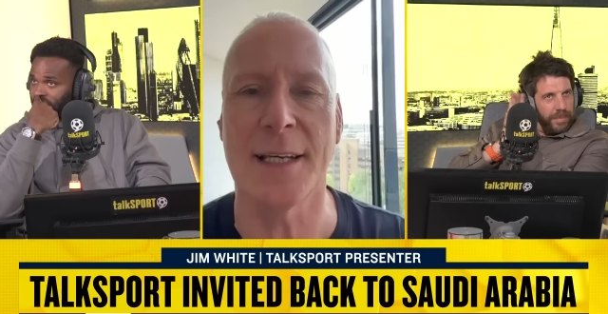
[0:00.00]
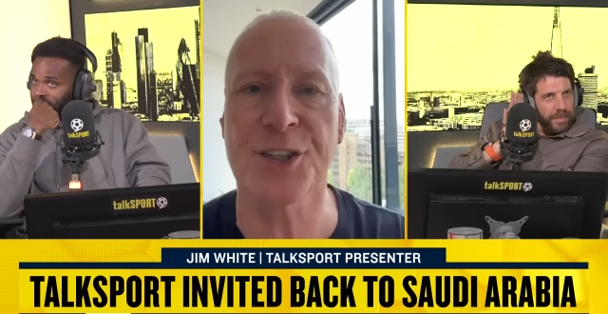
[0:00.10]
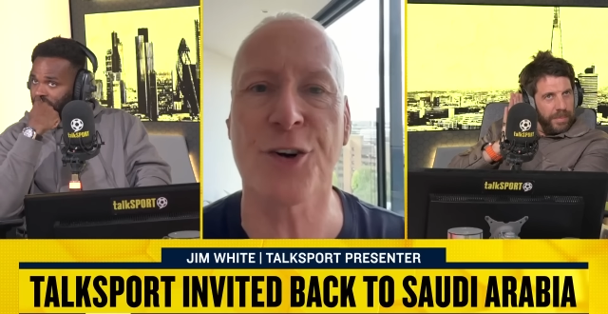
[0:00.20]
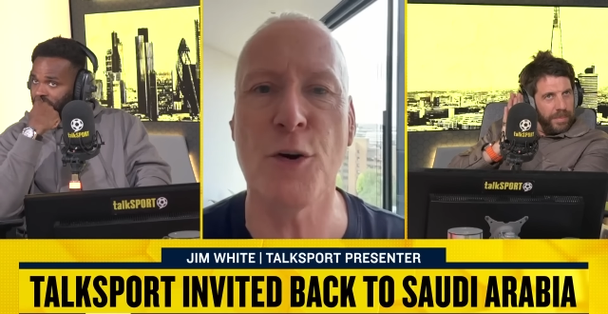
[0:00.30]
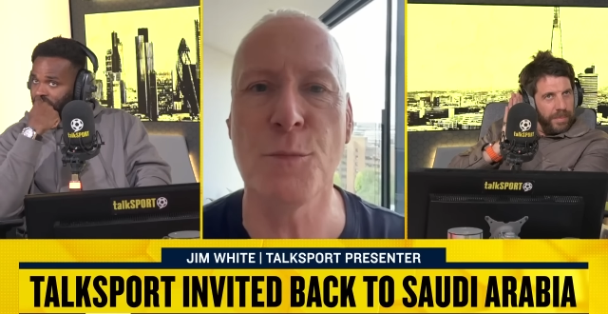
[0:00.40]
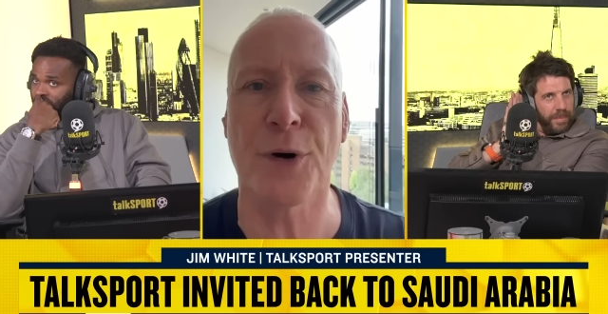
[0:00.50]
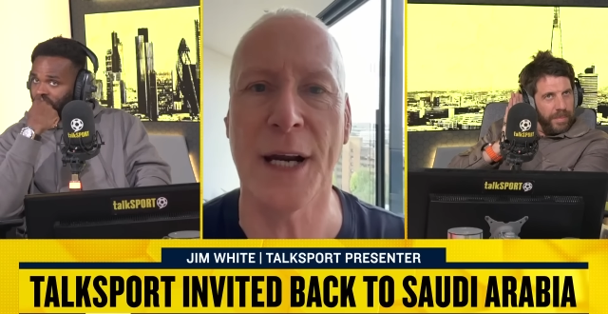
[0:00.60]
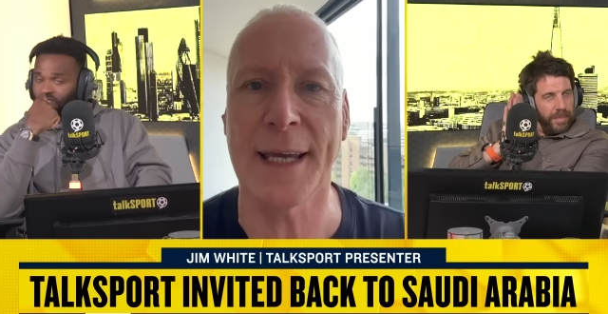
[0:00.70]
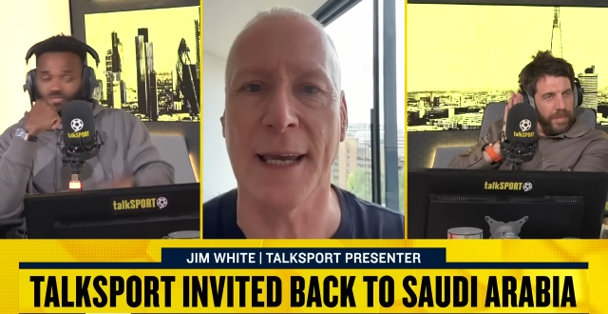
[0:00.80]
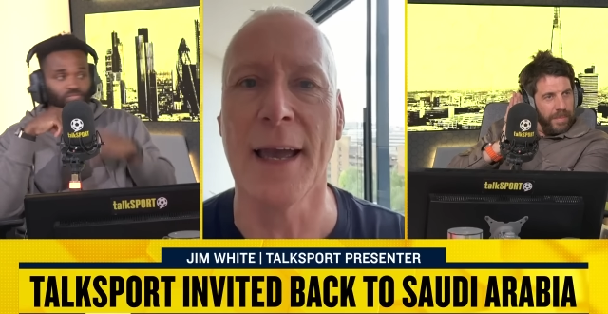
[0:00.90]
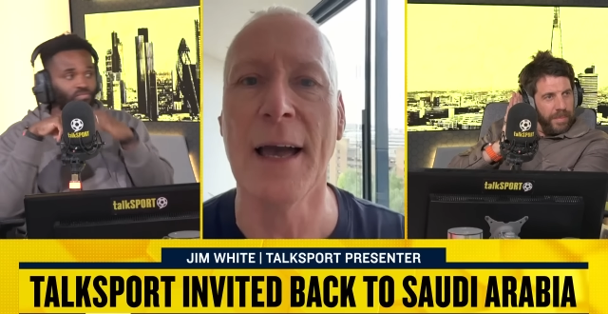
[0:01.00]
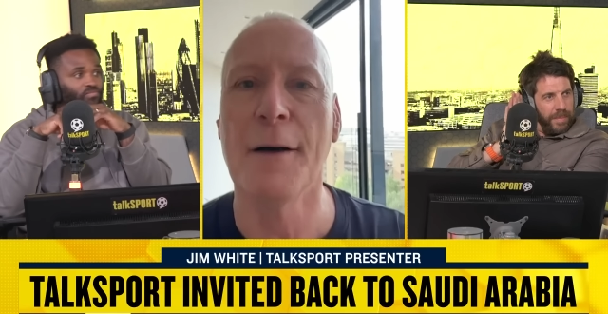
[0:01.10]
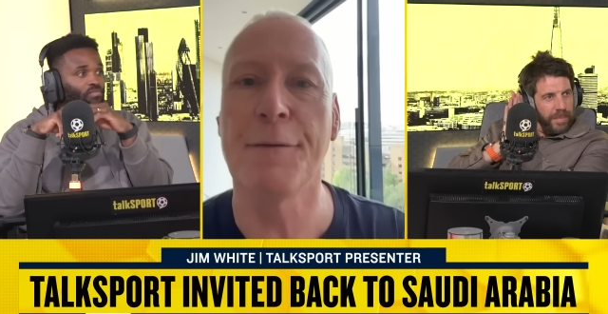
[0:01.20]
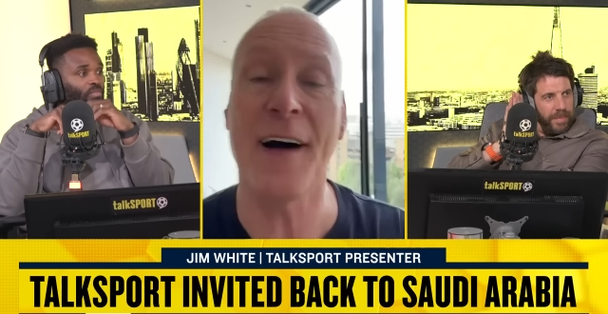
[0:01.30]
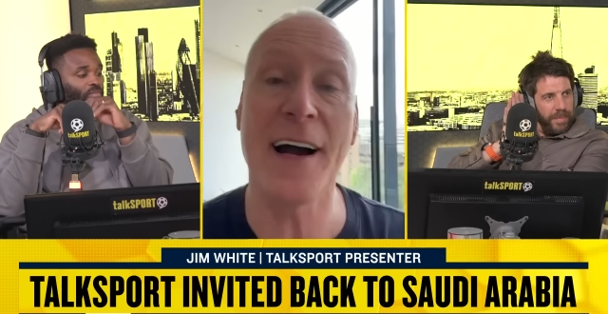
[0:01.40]
Speaker 1: It's groundbreaking.
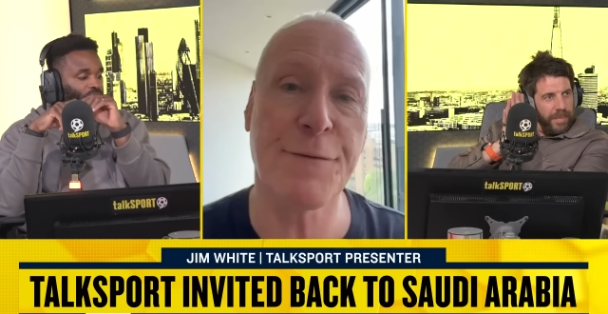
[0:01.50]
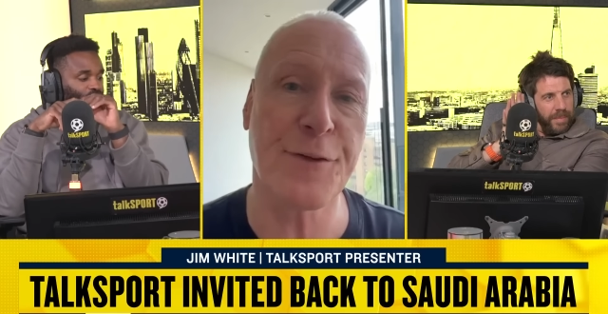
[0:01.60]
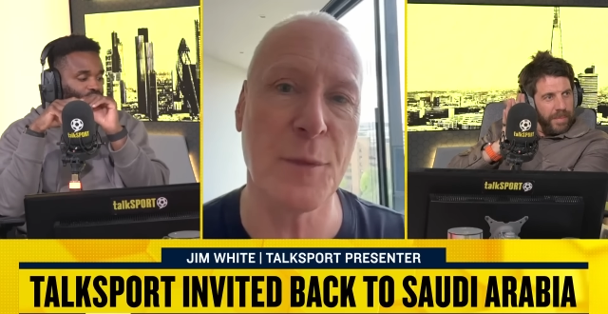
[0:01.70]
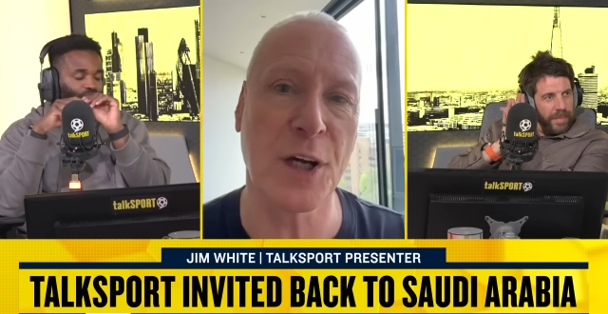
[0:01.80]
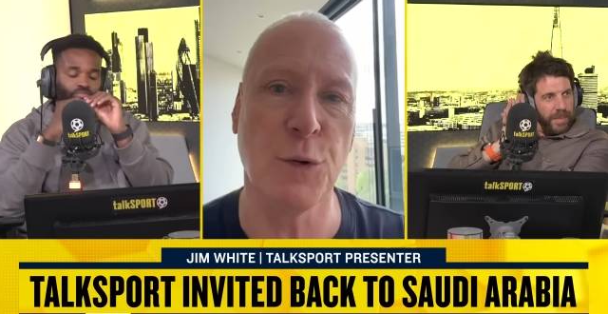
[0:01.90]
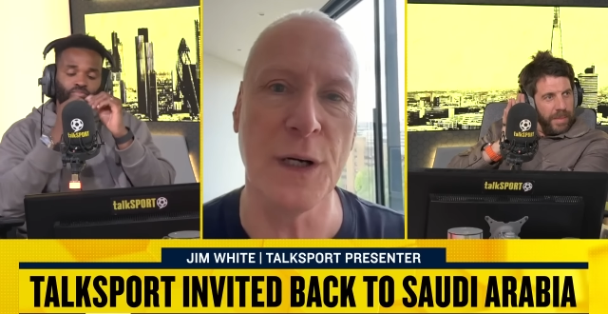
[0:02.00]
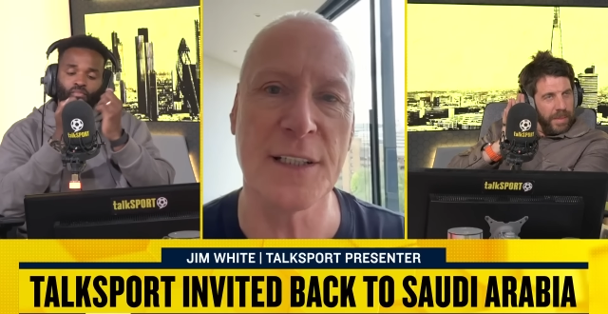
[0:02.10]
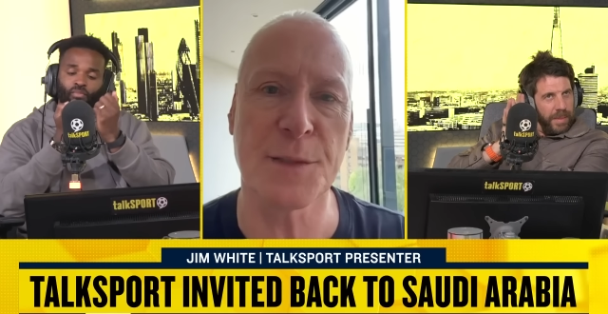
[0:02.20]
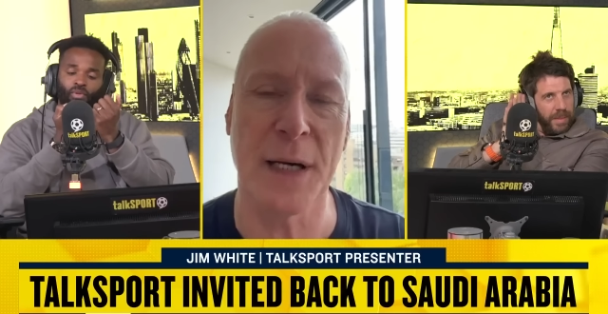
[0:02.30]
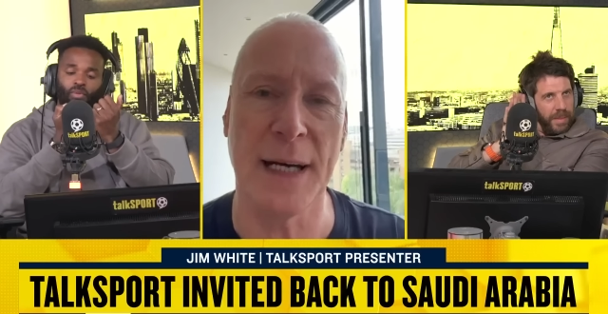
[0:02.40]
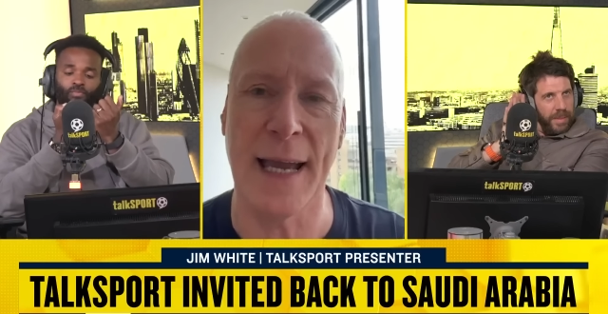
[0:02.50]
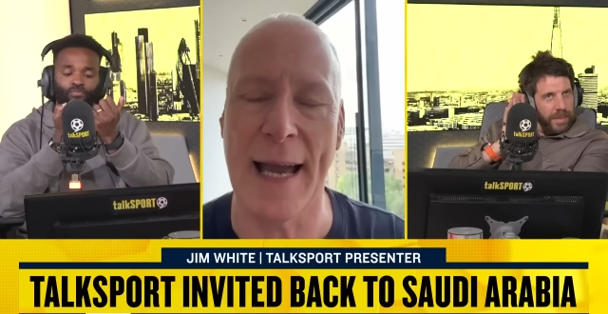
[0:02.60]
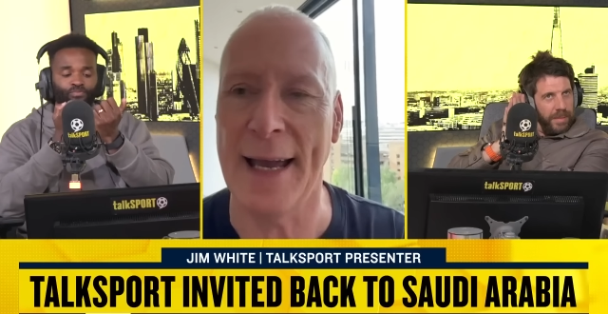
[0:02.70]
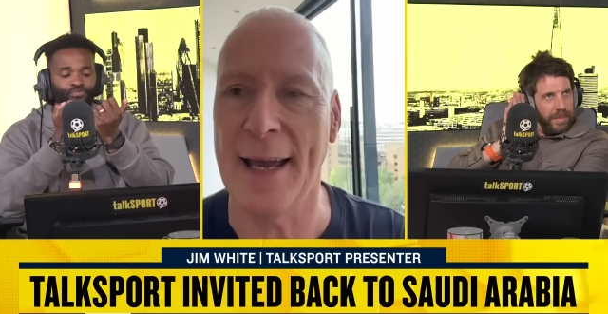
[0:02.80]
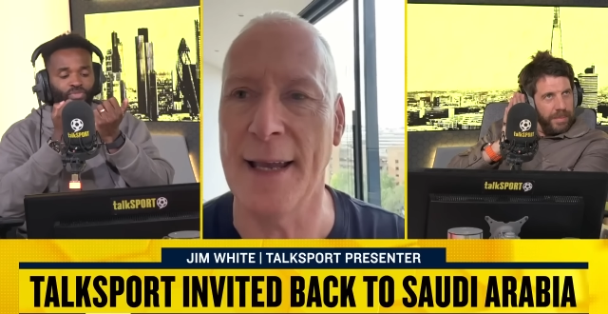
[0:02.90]
Five from the Queensberry
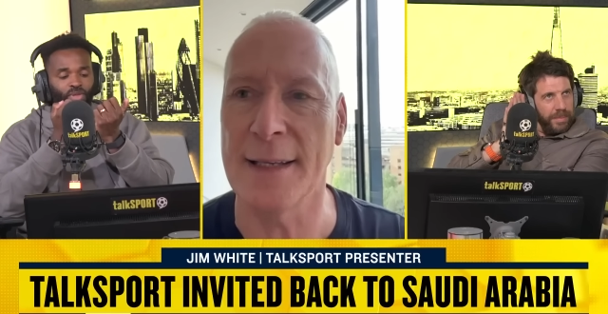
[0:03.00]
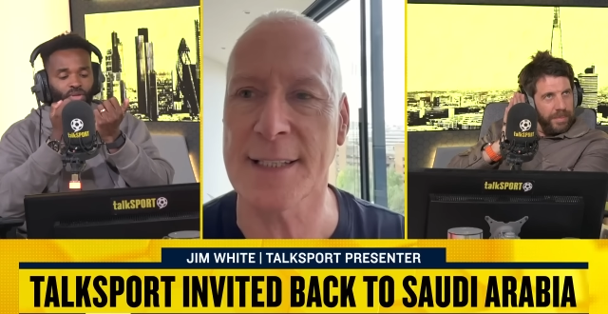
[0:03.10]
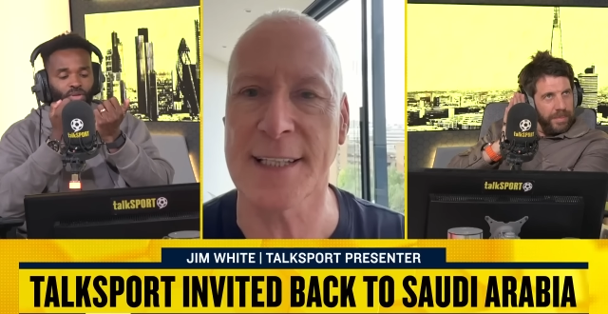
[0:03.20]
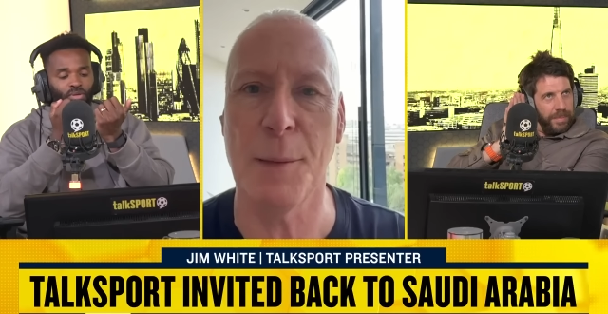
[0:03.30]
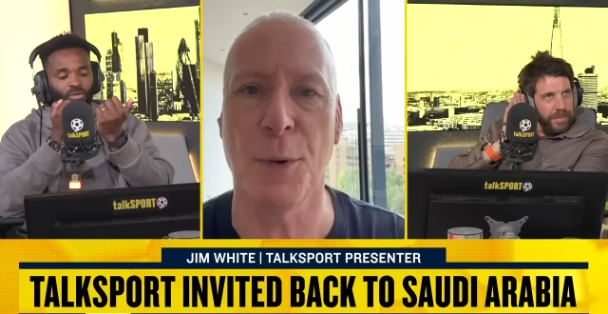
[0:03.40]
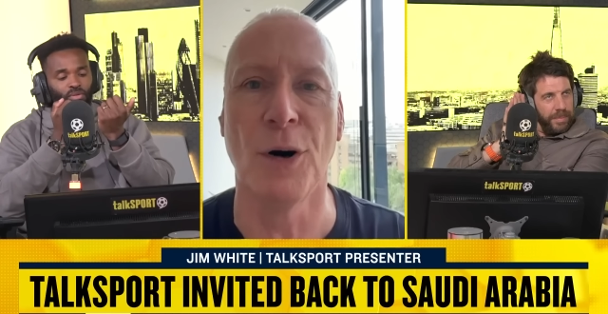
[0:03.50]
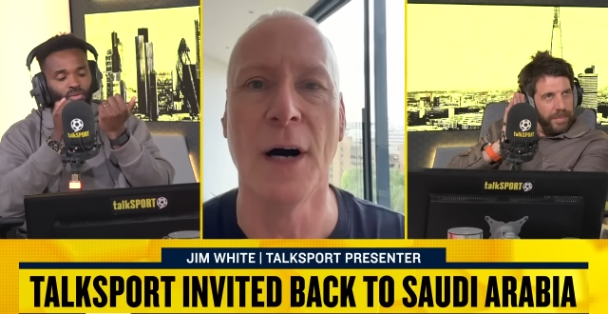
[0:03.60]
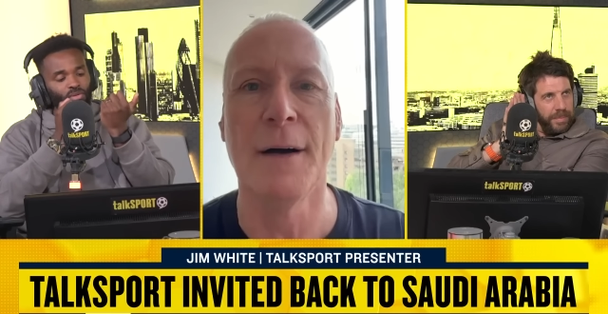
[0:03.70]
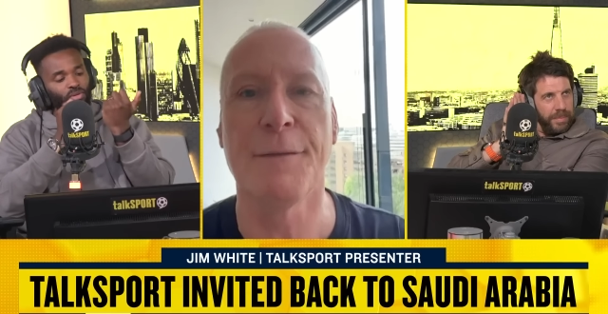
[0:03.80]
uh, stable,